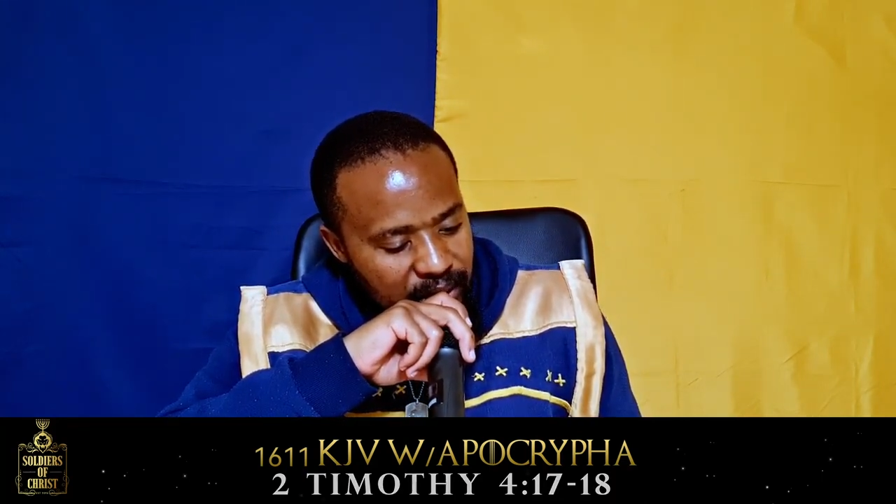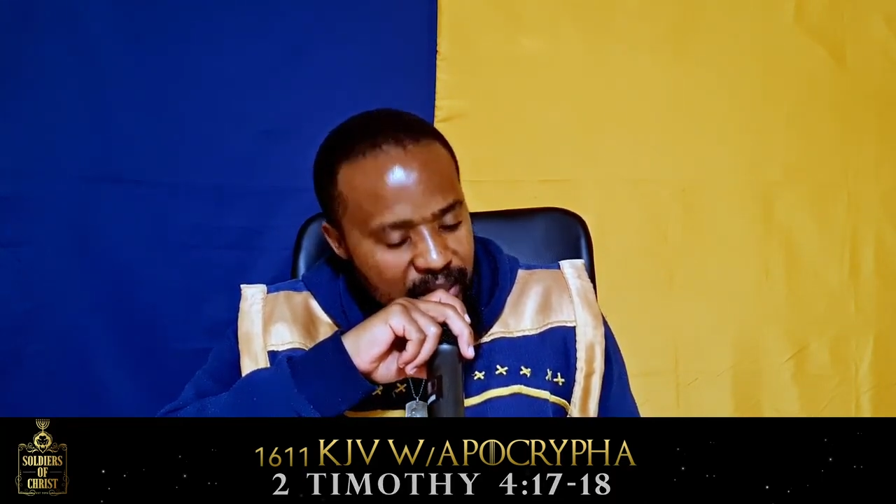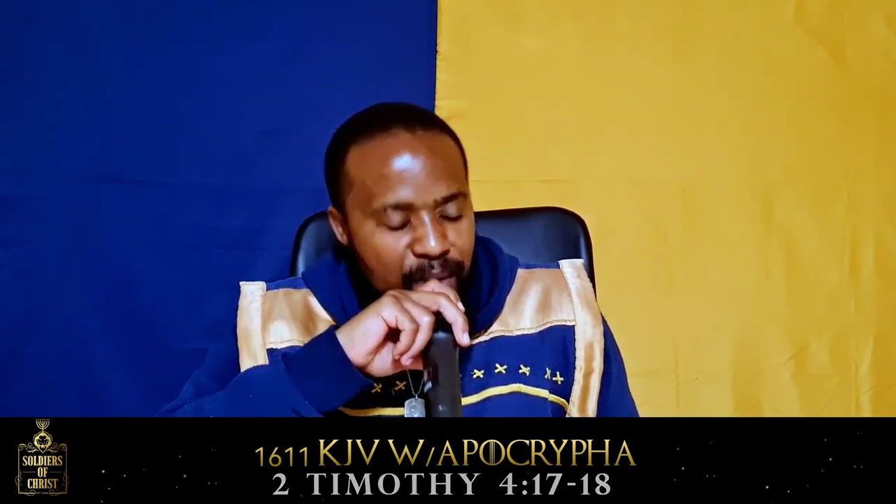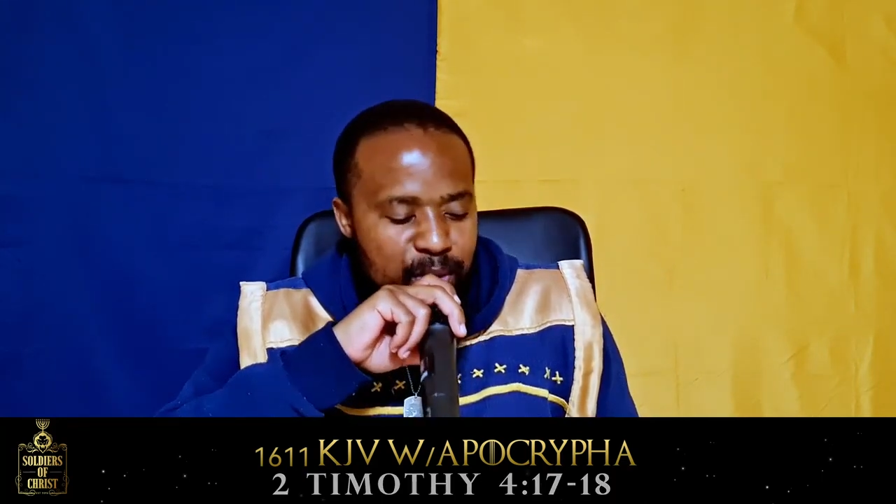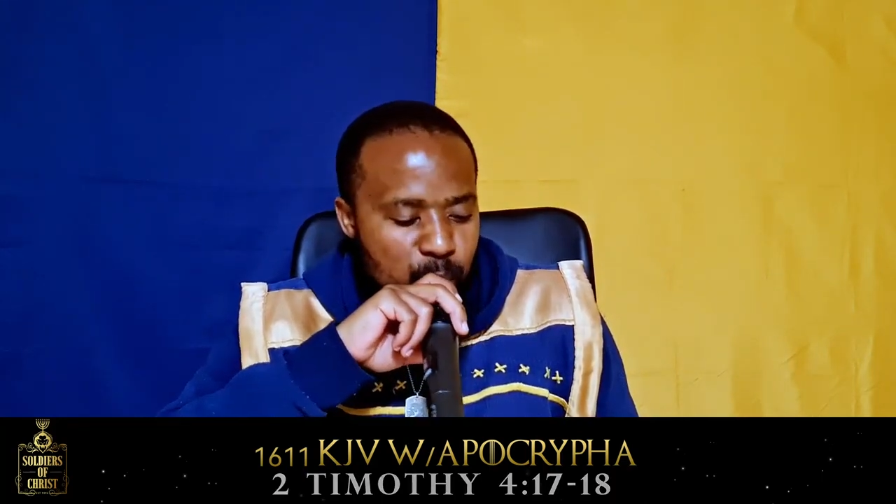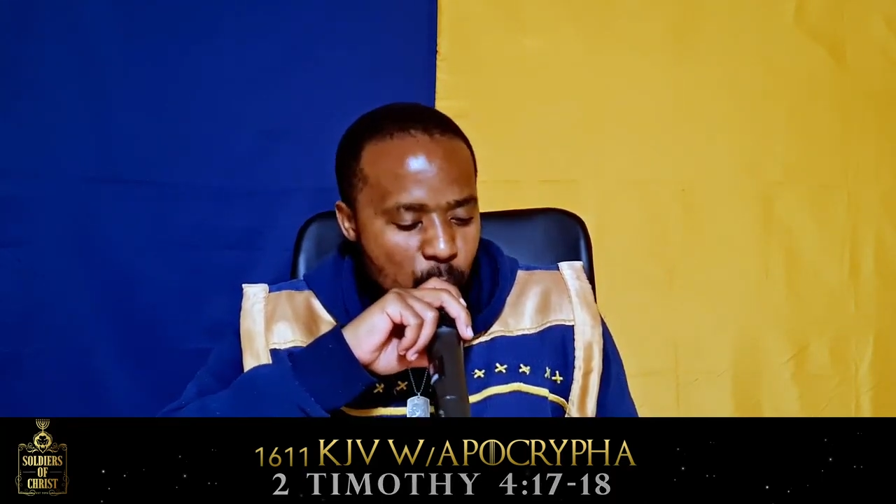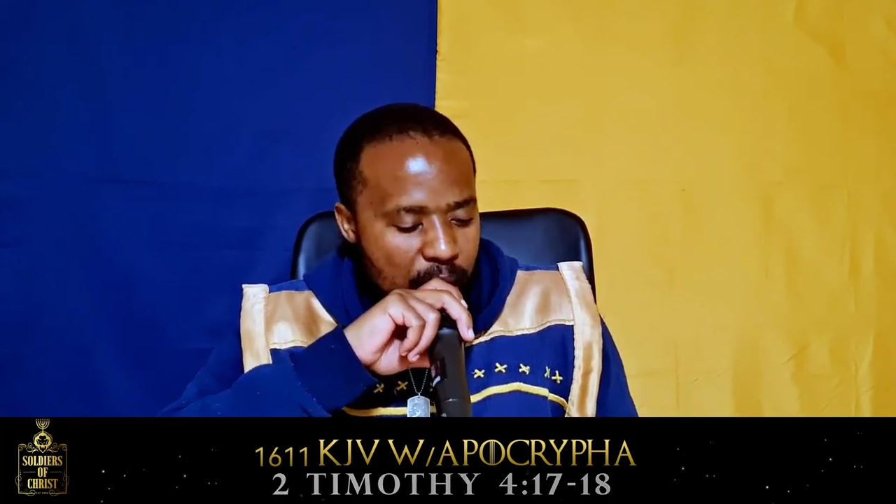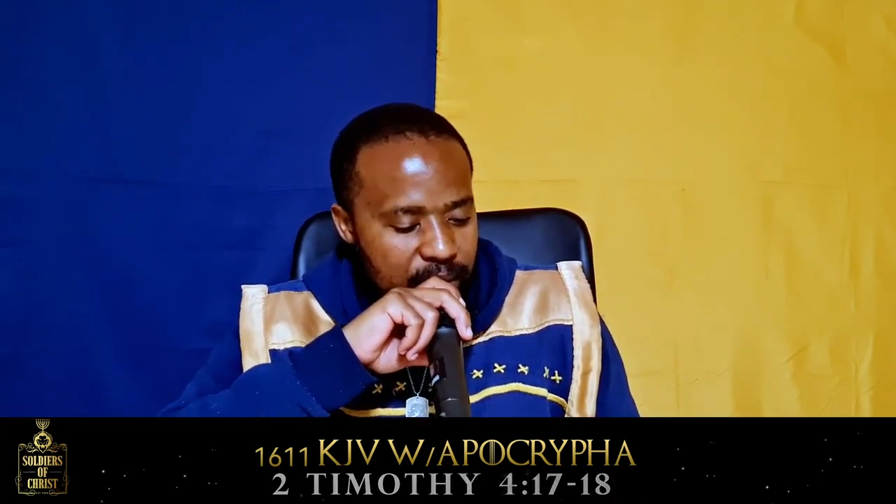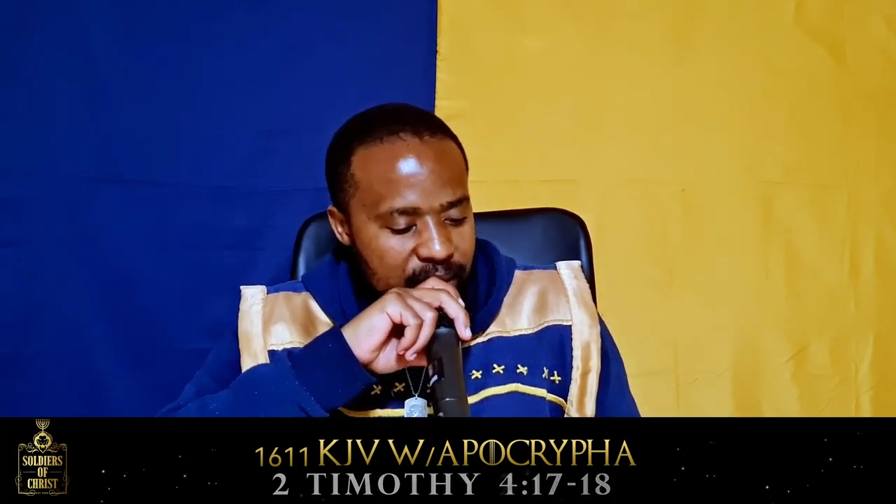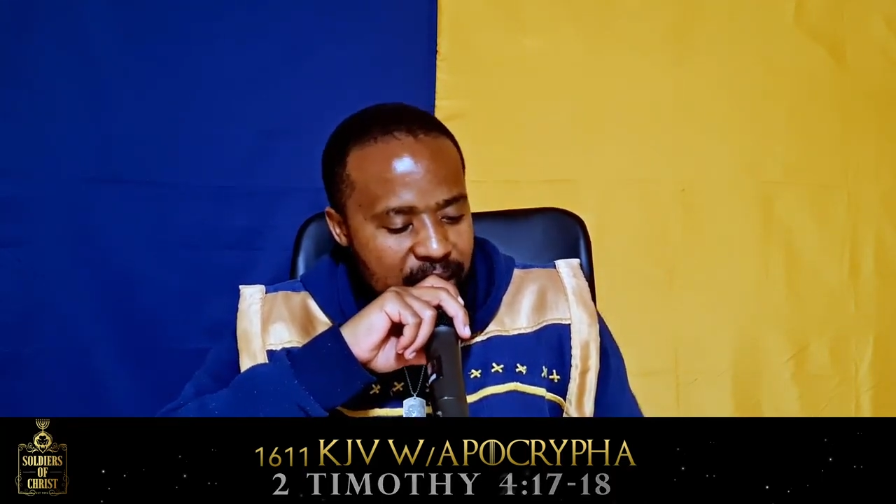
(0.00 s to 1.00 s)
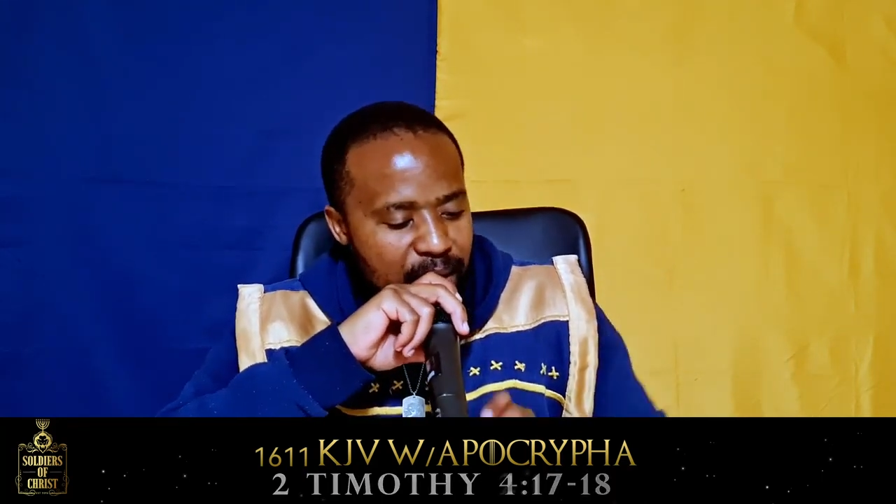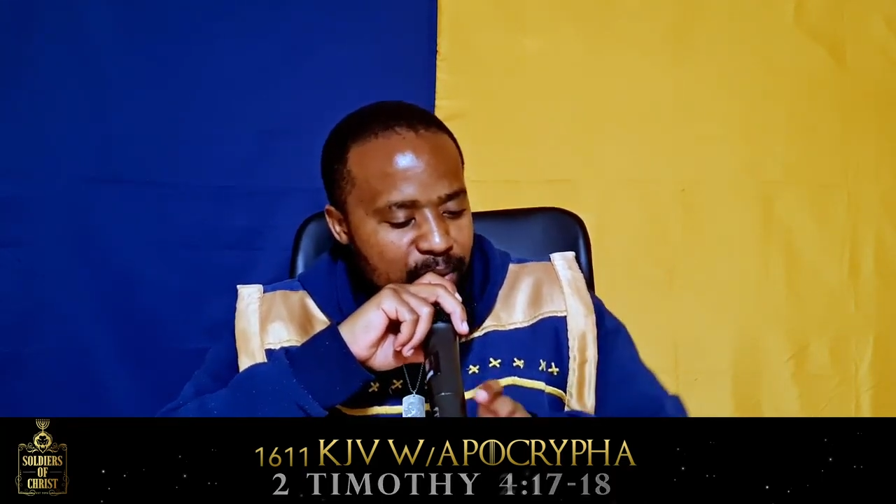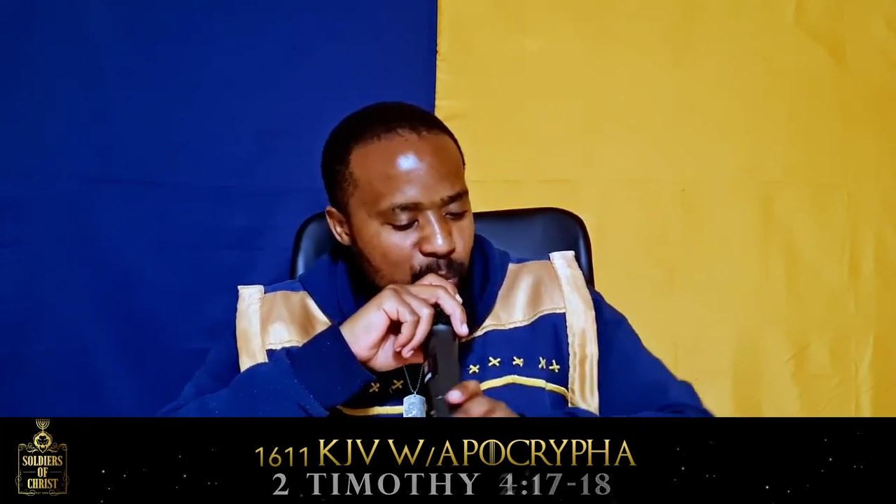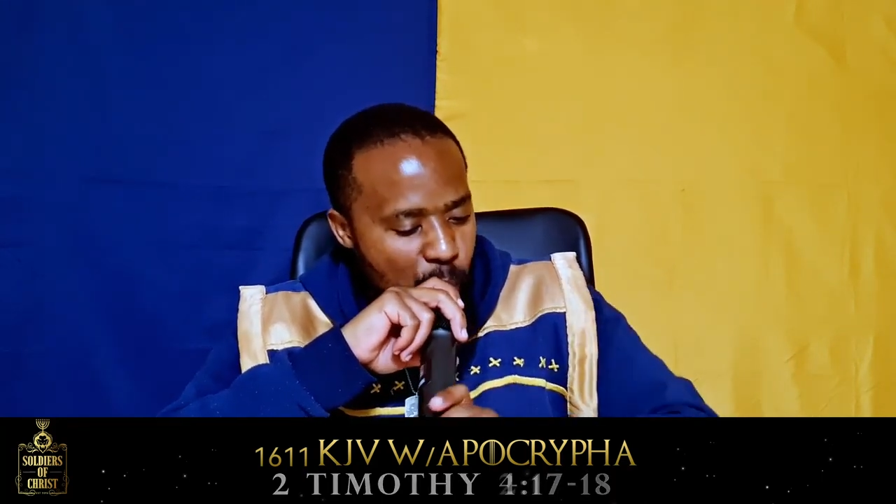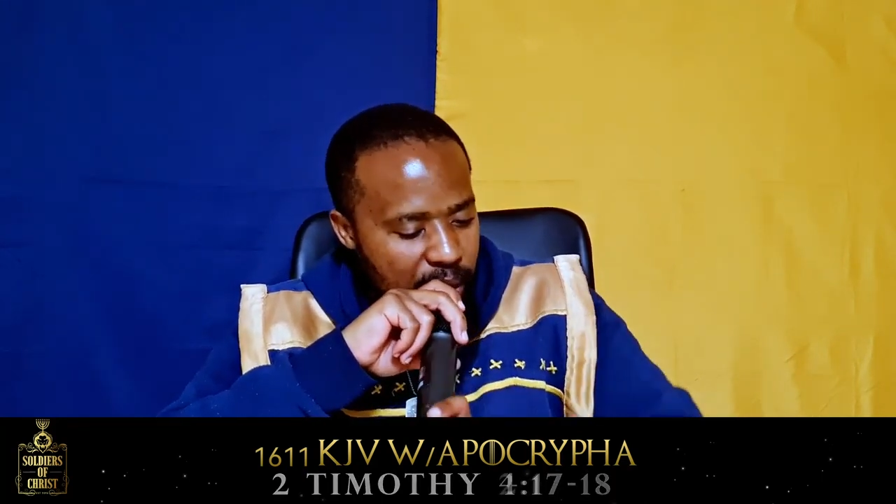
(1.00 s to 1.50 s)
Start of verse 1. Start
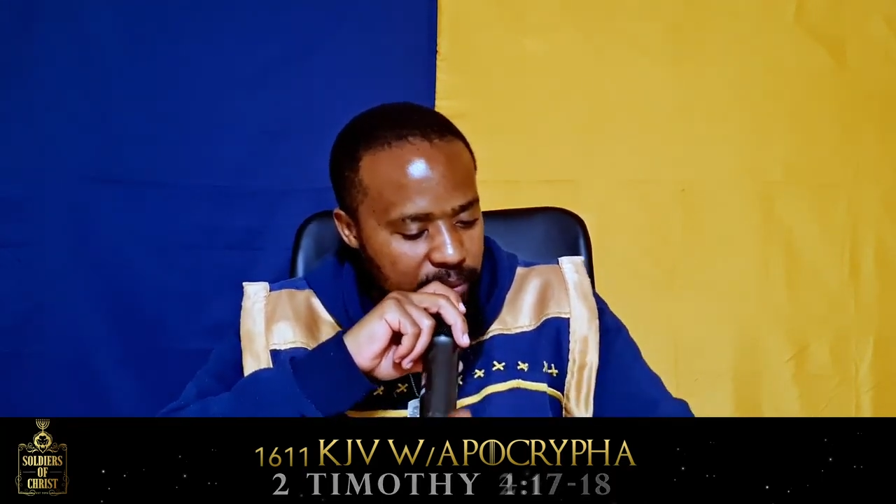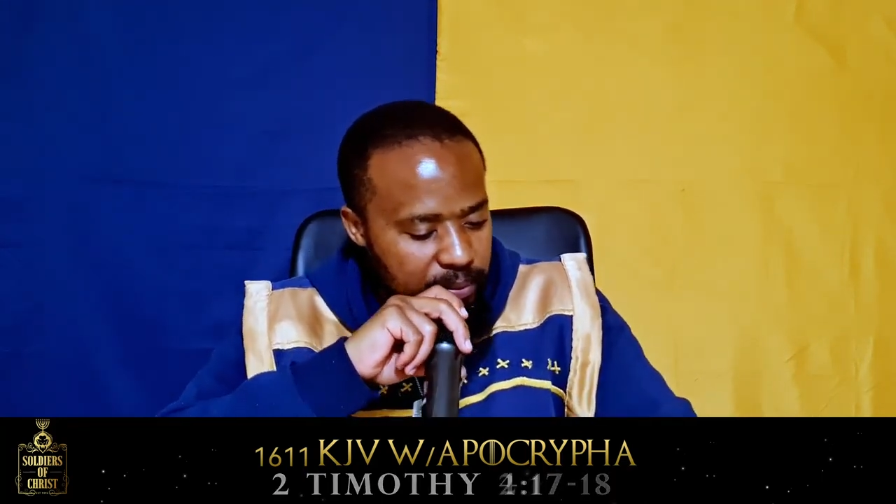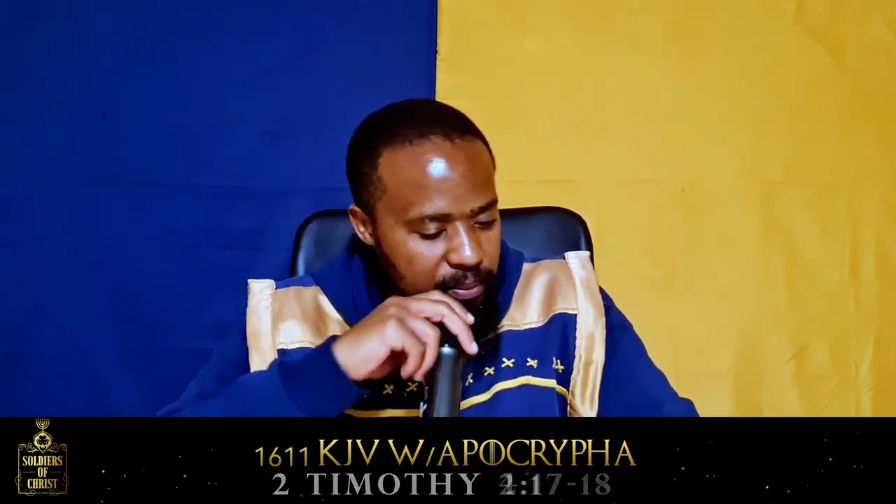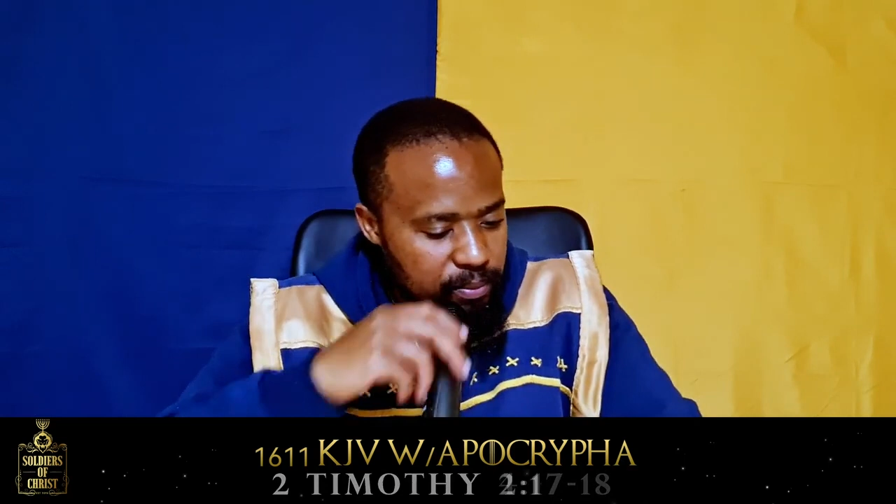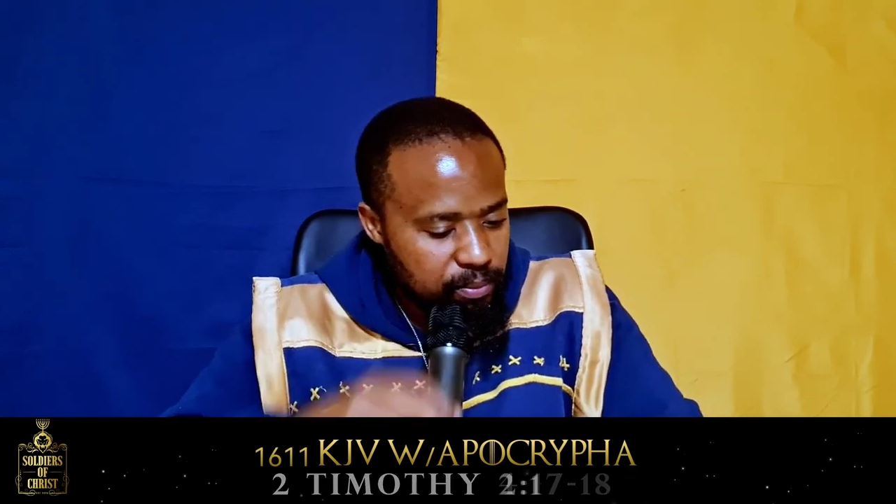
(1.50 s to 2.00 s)
of verse 1.